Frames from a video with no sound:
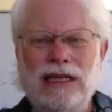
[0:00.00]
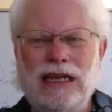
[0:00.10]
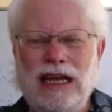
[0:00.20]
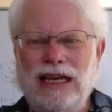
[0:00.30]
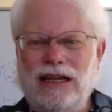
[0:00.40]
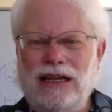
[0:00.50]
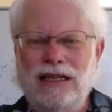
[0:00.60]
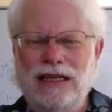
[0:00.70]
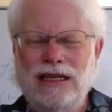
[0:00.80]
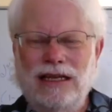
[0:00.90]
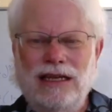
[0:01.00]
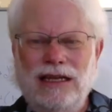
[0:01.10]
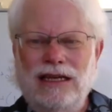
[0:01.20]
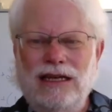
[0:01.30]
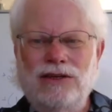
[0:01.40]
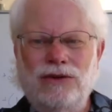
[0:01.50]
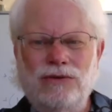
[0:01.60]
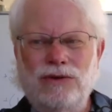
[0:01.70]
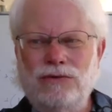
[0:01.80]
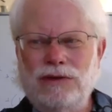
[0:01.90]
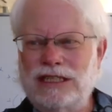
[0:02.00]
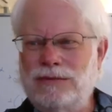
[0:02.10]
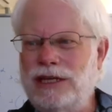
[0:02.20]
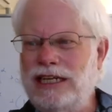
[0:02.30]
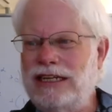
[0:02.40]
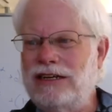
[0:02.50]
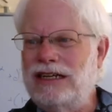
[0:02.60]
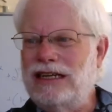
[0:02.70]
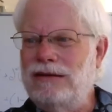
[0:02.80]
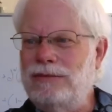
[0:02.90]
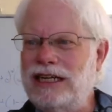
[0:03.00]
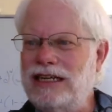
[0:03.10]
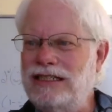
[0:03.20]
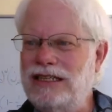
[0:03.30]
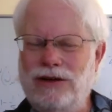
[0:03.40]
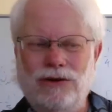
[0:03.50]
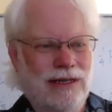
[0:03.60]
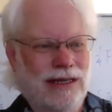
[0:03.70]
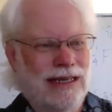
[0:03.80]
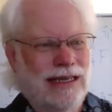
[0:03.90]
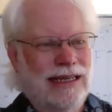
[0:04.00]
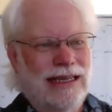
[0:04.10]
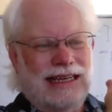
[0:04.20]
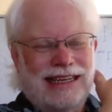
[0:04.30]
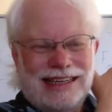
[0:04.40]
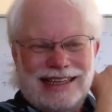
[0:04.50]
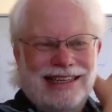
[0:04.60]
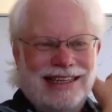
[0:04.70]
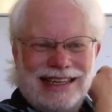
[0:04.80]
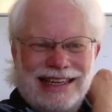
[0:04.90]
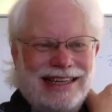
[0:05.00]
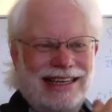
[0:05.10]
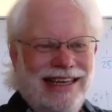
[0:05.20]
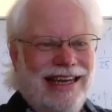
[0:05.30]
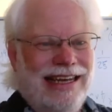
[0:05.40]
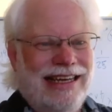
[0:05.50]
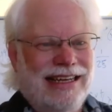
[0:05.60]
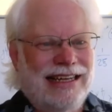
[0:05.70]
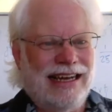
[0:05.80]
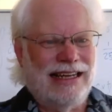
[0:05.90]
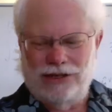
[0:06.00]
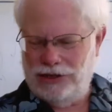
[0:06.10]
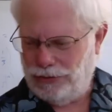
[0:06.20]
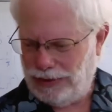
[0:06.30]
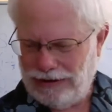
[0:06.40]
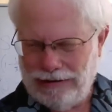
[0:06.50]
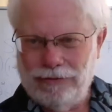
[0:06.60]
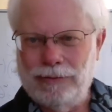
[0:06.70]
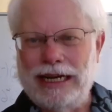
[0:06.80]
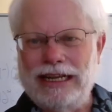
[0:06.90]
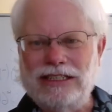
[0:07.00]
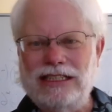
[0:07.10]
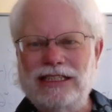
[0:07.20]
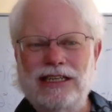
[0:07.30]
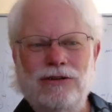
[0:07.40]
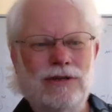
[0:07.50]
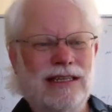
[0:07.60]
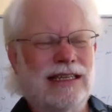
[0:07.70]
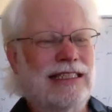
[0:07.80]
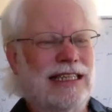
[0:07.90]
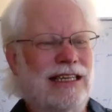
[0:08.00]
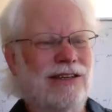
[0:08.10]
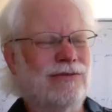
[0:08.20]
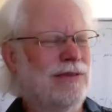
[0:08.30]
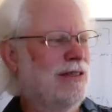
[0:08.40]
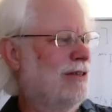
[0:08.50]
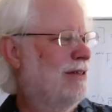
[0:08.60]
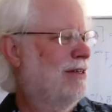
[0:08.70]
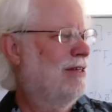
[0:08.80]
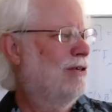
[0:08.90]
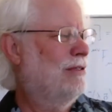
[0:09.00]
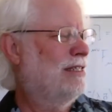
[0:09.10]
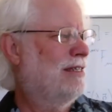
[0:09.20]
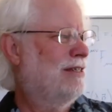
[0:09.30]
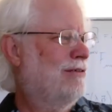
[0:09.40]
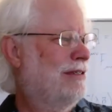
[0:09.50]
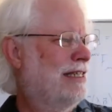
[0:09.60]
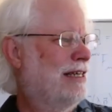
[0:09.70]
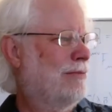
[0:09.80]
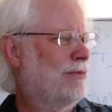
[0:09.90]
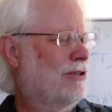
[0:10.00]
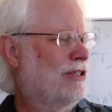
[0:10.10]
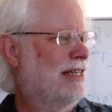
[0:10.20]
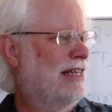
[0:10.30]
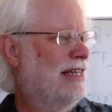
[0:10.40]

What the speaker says: Lyle who wasn't planning on coming. So I don't know where everybody else is. Let's see, who was the other person?